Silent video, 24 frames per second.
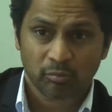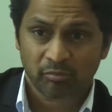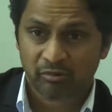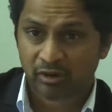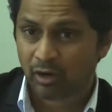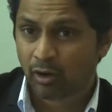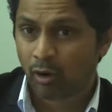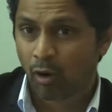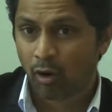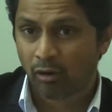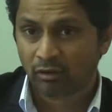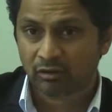them
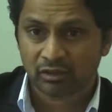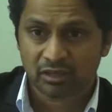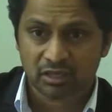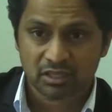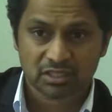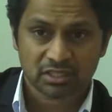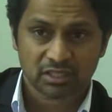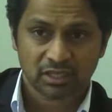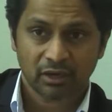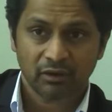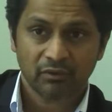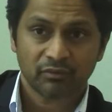
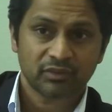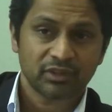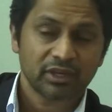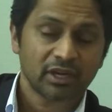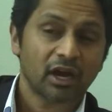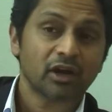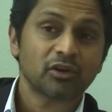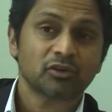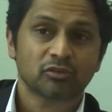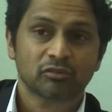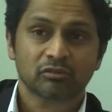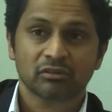regardless of the
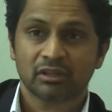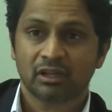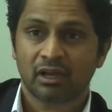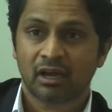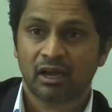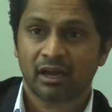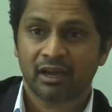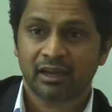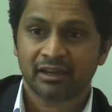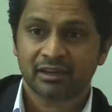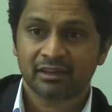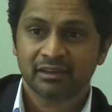
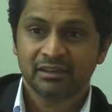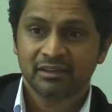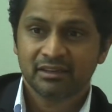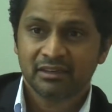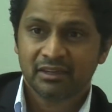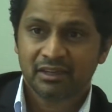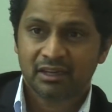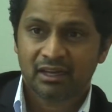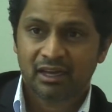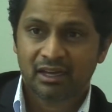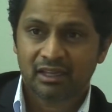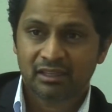underlying
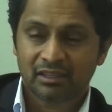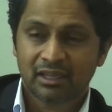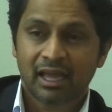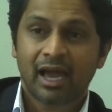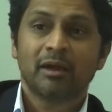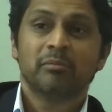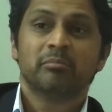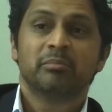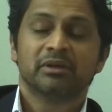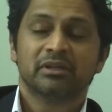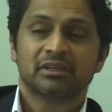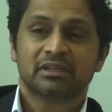
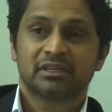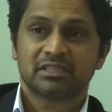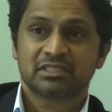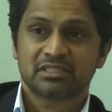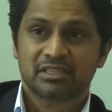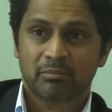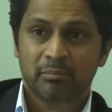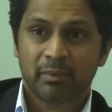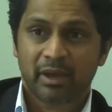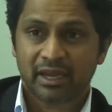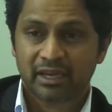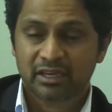liabilities
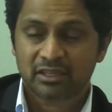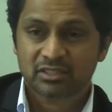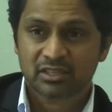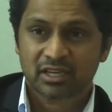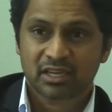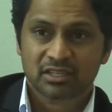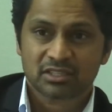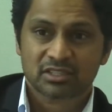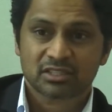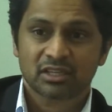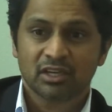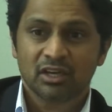that may
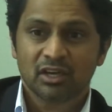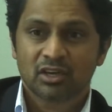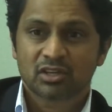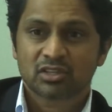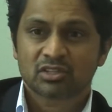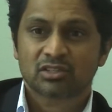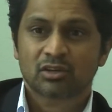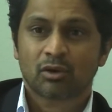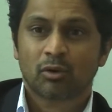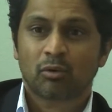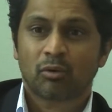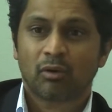exist.
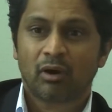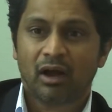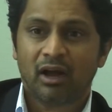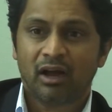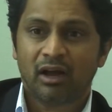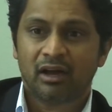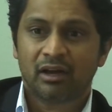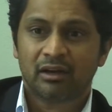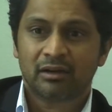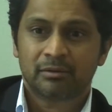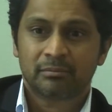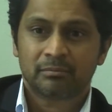So
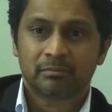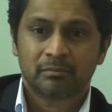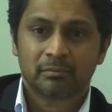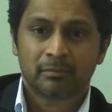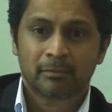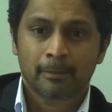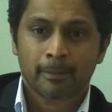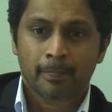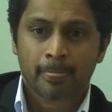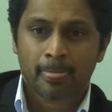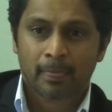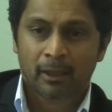
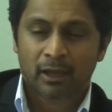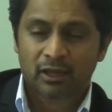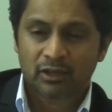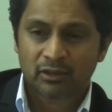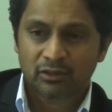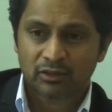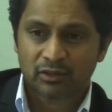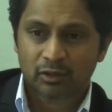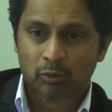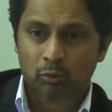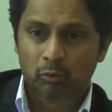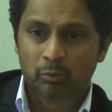
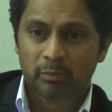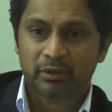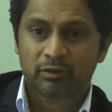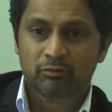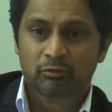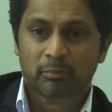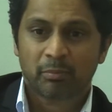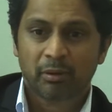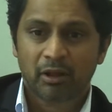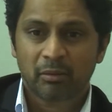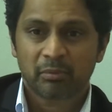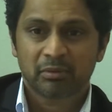there will be
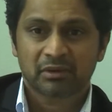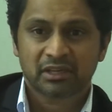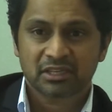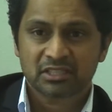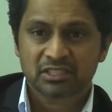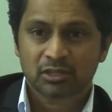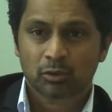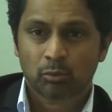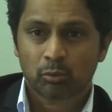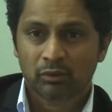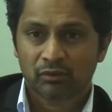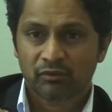
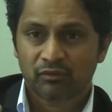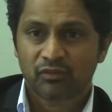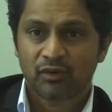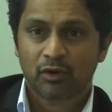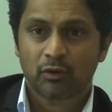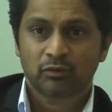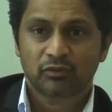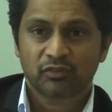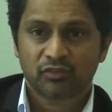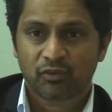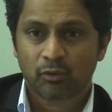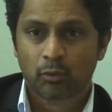Republicans that will
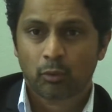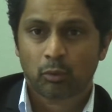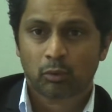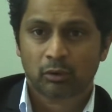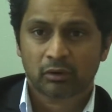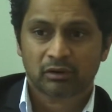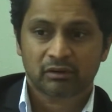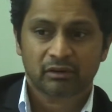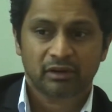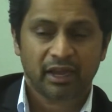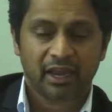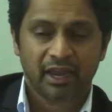vote
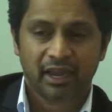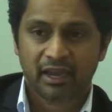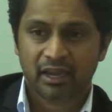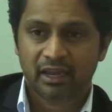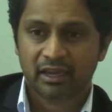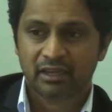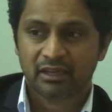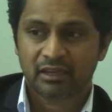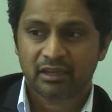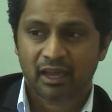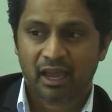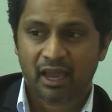for
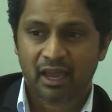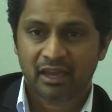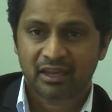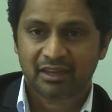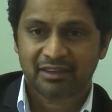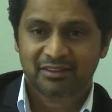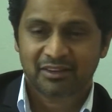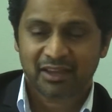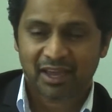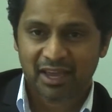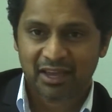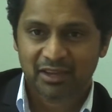
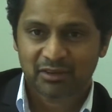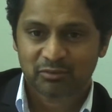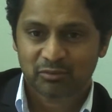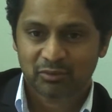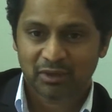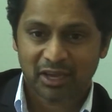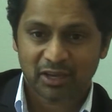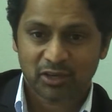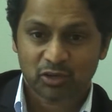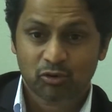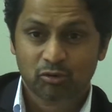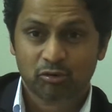a
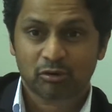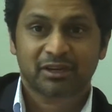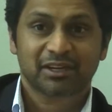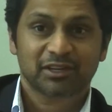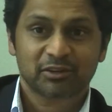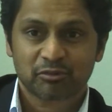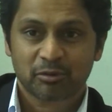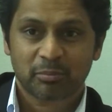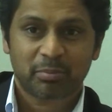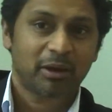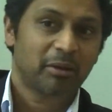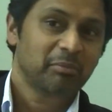
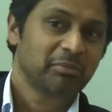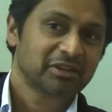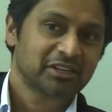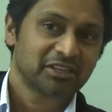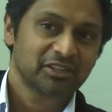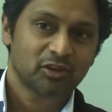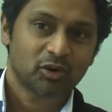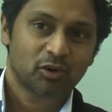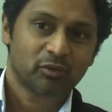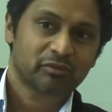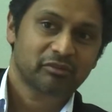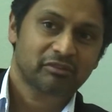crooked
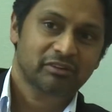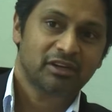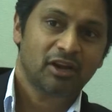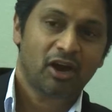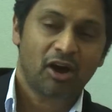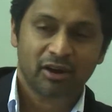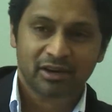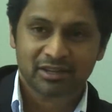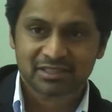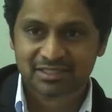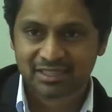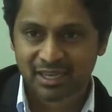Republican over an
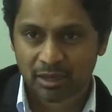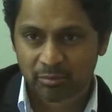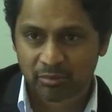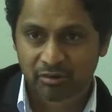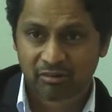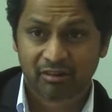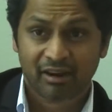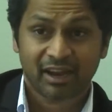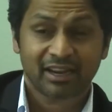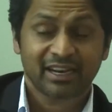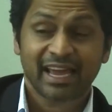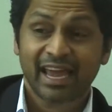honest
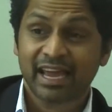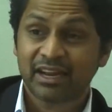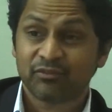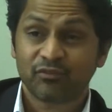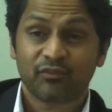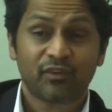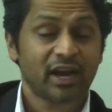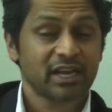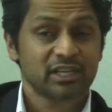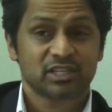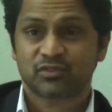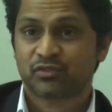Democrat and
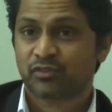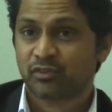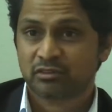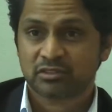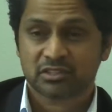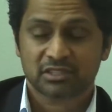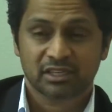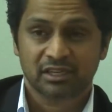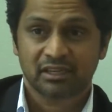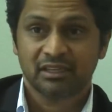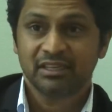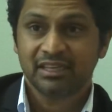vice
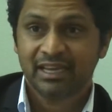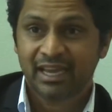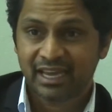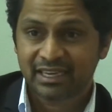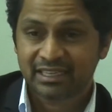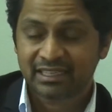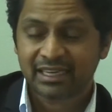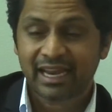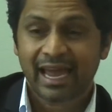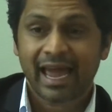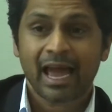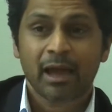versa.
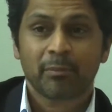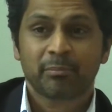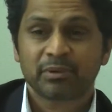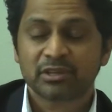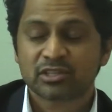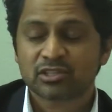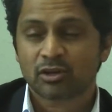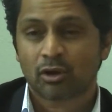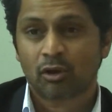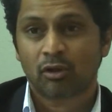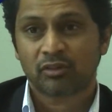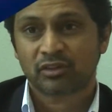And it
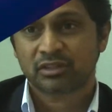happens all